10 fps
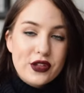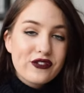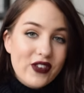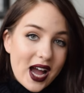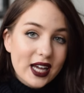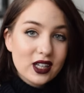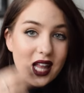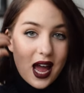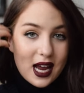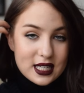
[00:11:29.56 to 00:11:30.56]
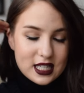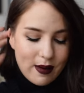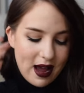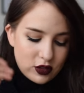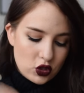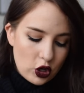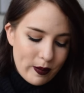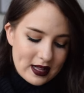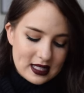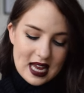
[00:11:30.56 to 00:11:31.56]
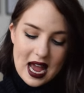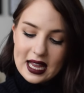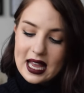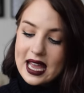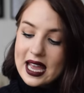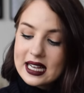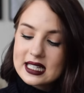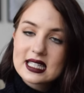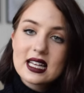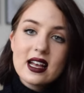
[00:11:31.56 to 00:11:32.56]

the final item I have to talk about today is